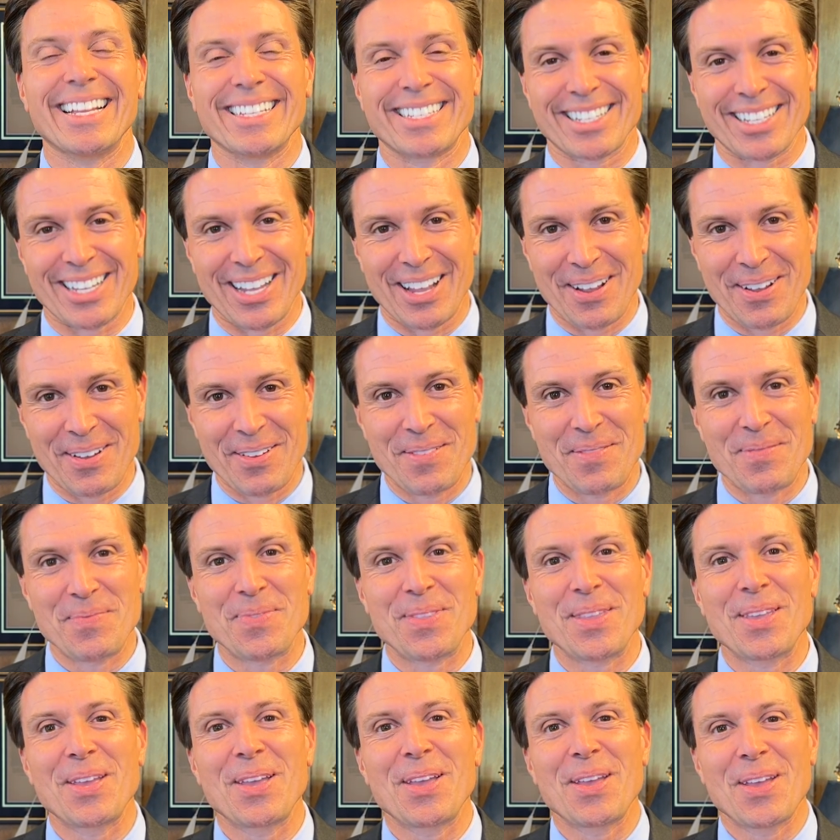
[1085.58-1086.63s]
You know,
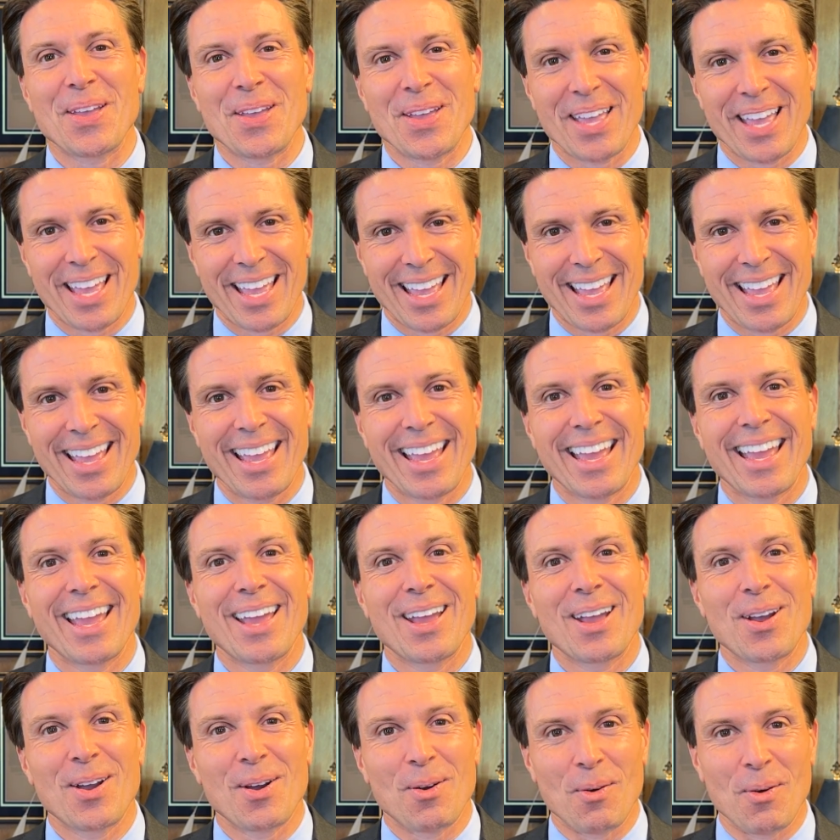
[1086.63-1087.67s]
what's going on with putt-putt
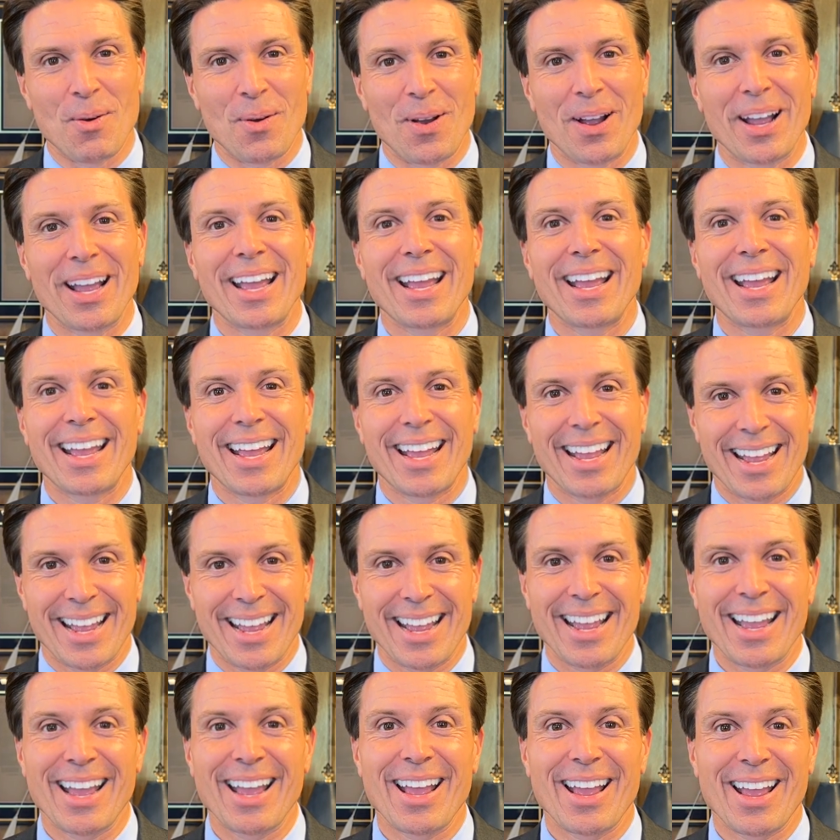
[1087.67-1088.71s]
golf and
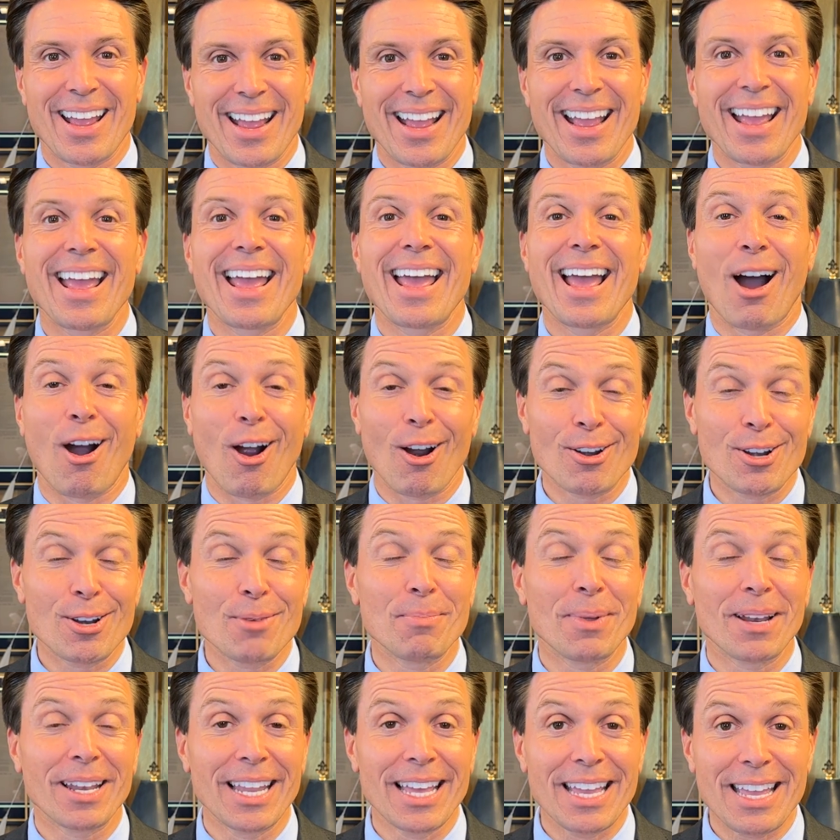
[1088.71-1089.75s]
Brookside? Hard to
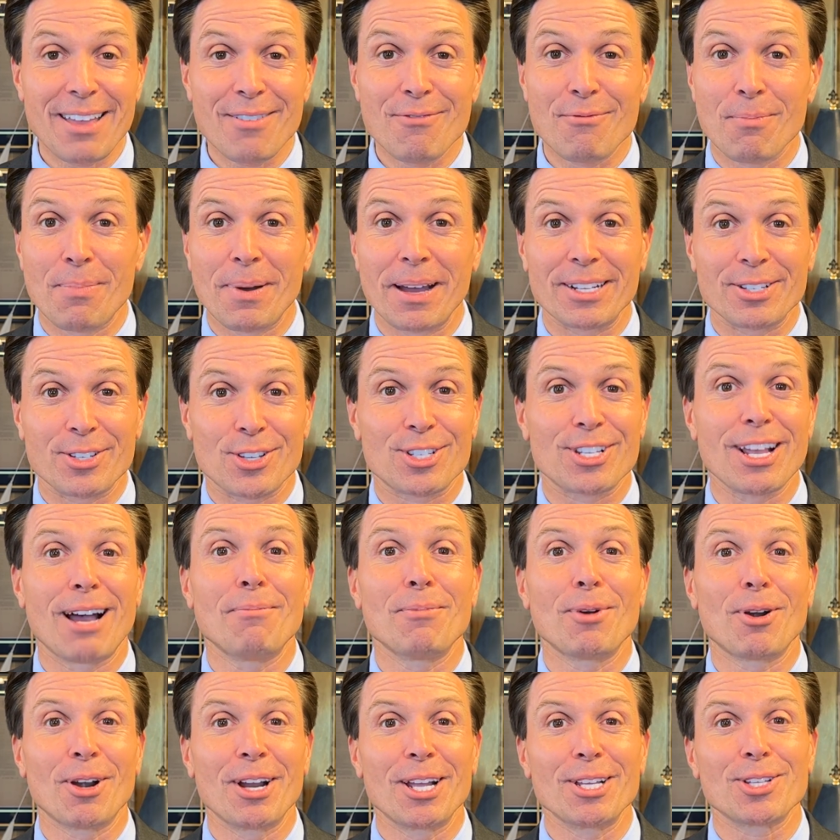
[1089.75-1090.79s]
believe, but
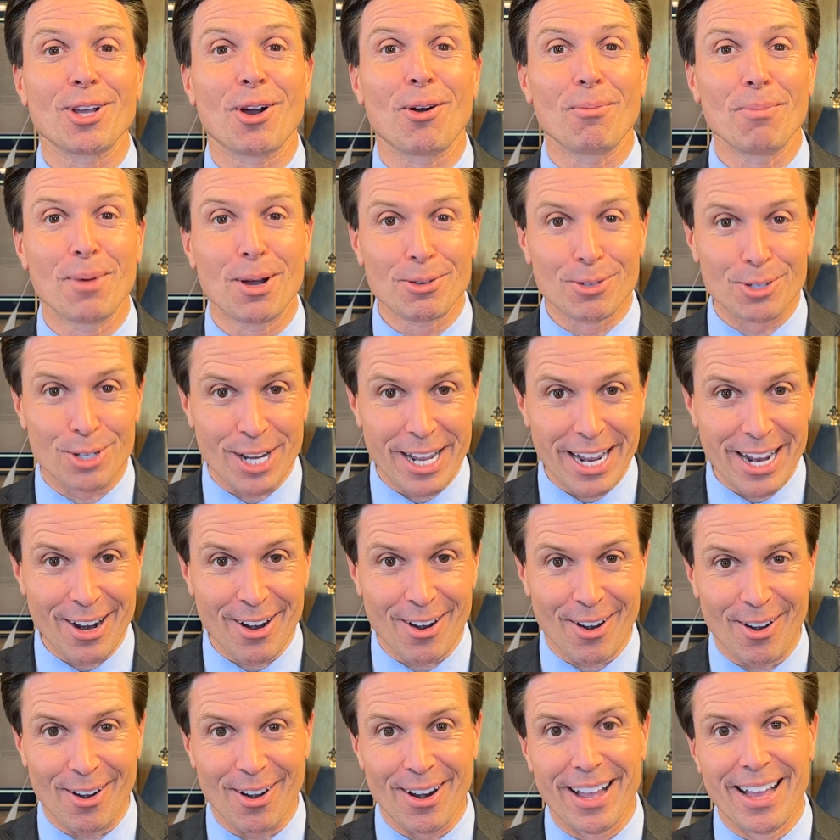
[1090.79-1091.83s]
summer is almost
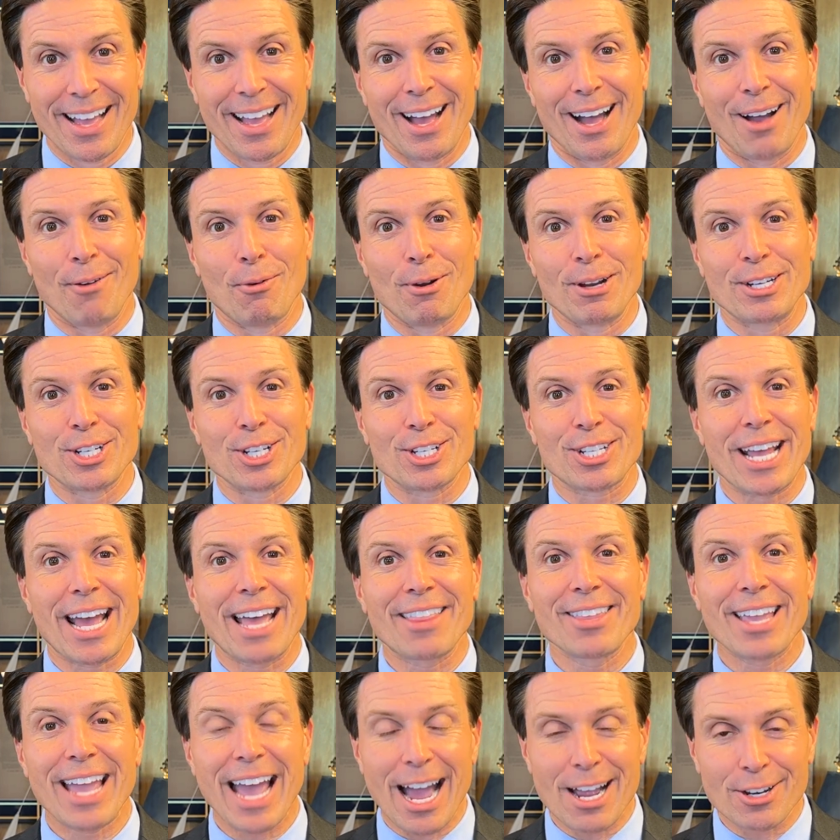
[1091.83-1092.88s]
here. We just had
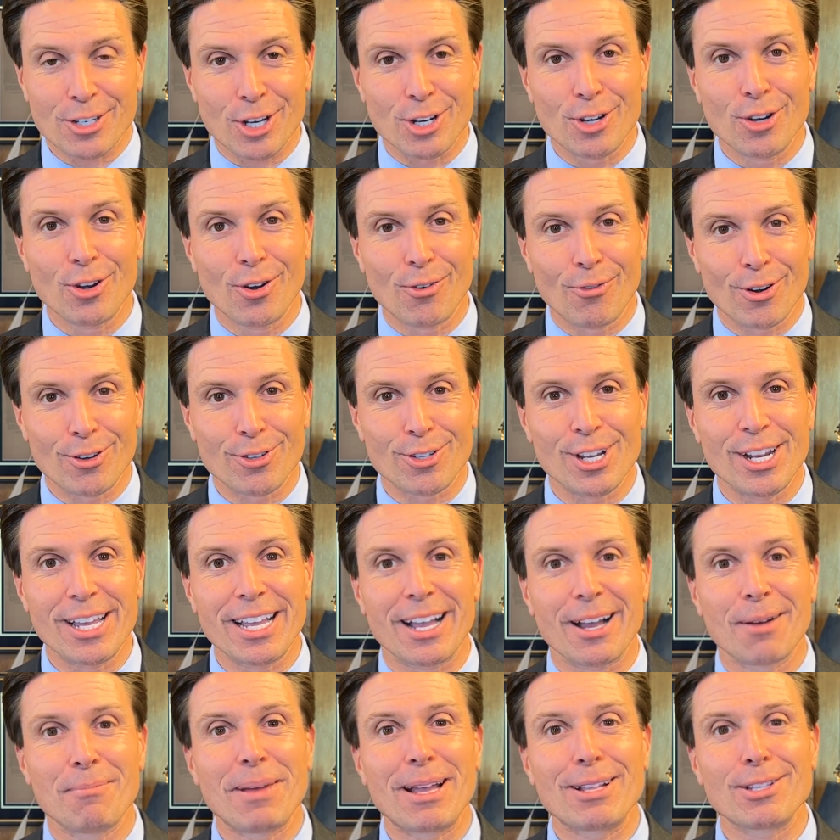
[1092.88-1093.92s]
the Ashland University
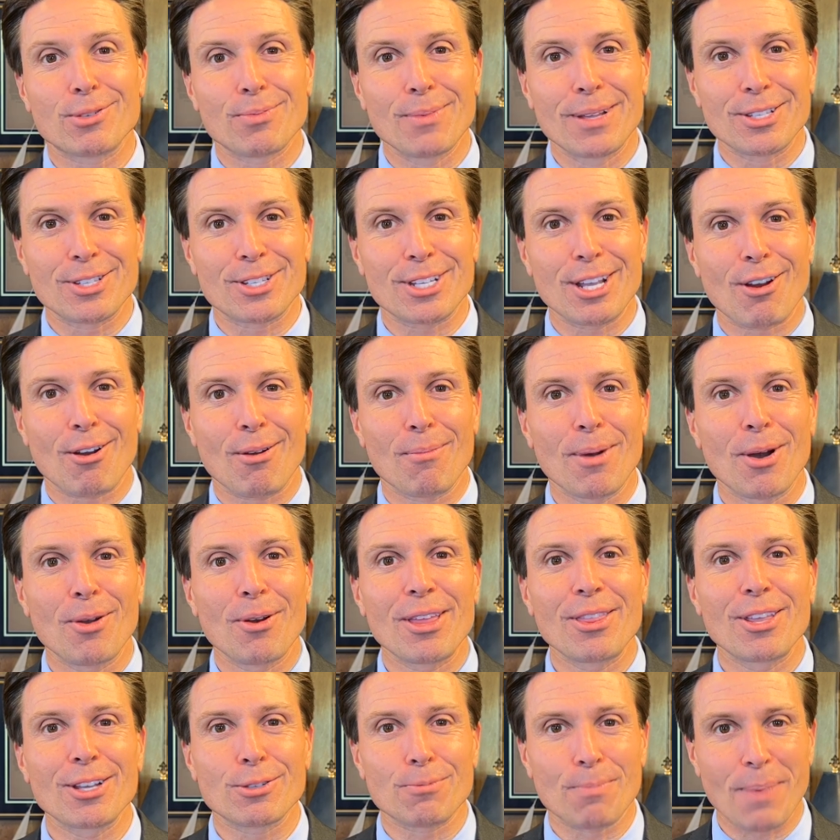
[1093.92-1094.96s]
commencement ceremony
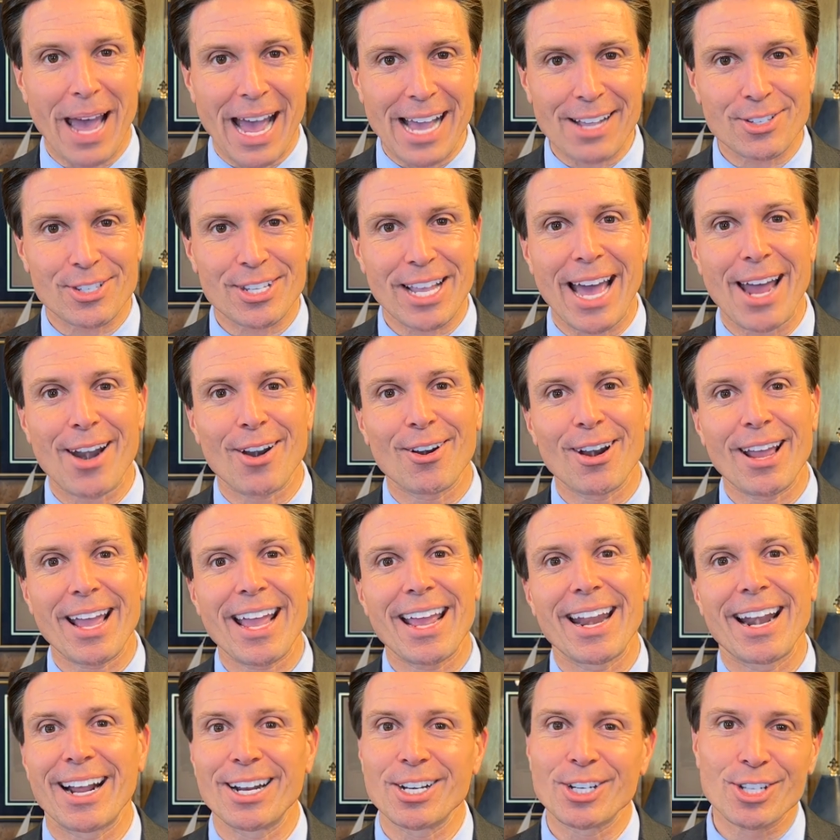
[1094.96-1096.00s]
this past Saturday,
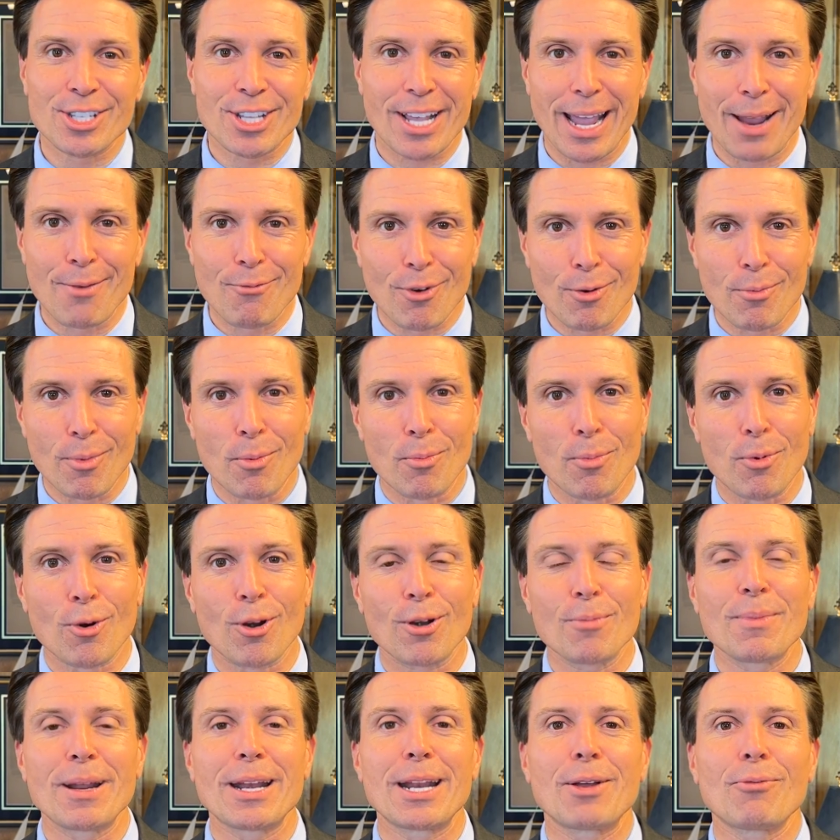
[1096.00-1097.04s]
and I just came from a
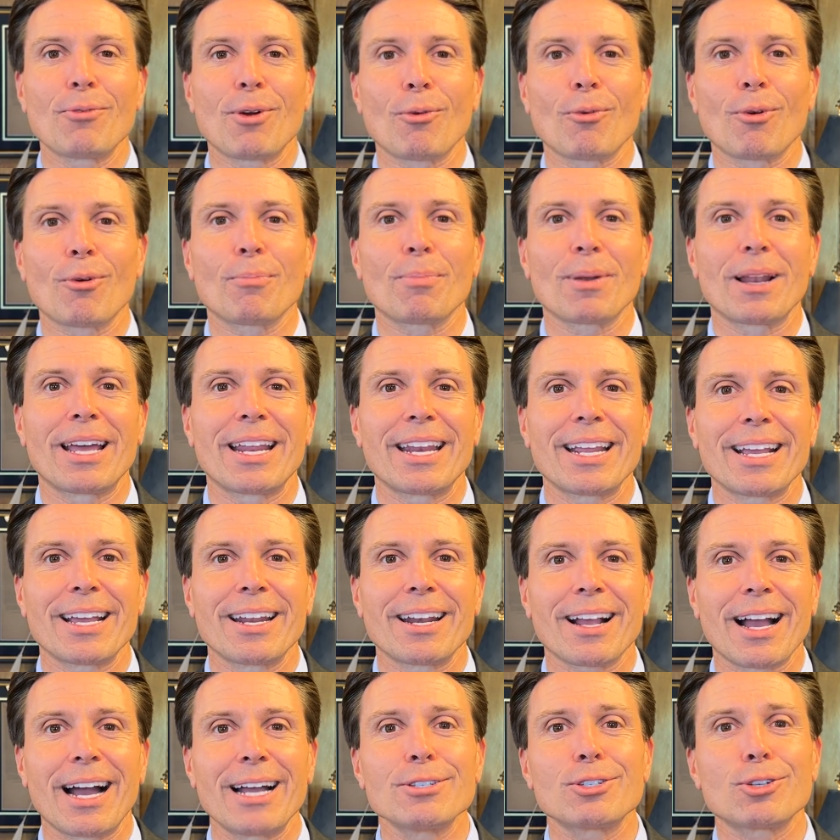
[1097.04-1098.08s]
board meeting where we're planning a
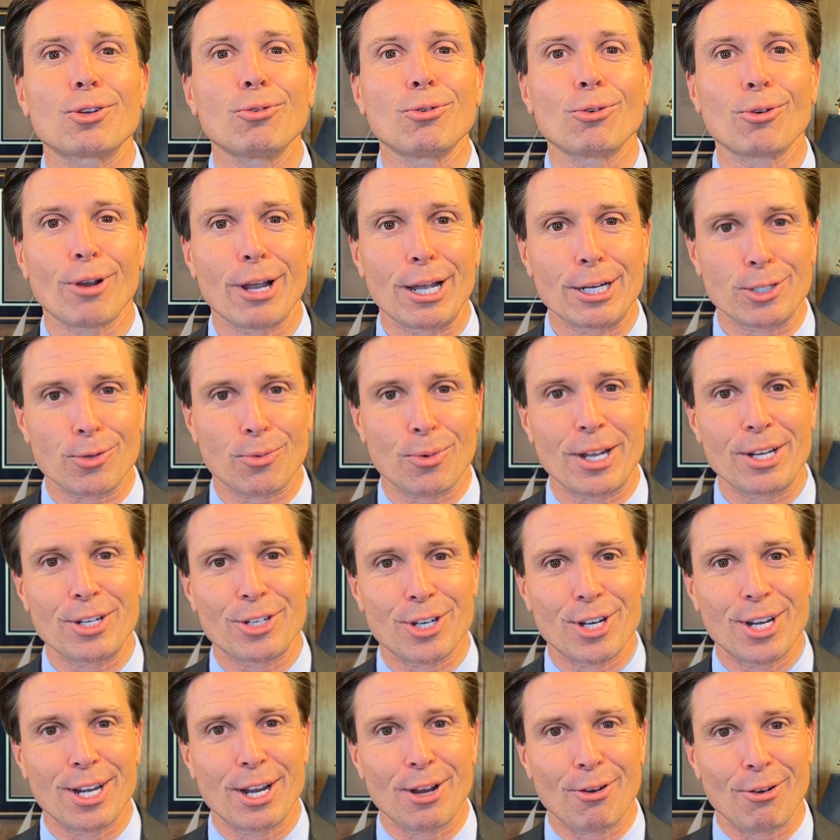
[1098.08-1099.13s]
high school
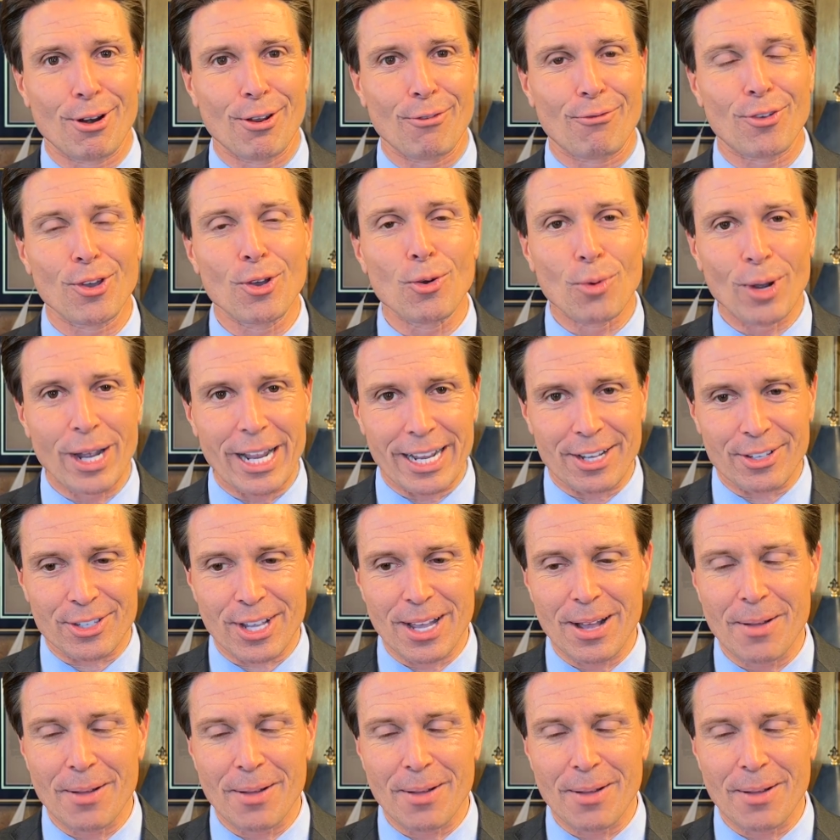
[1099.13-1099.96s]
graduation here in a few weeks.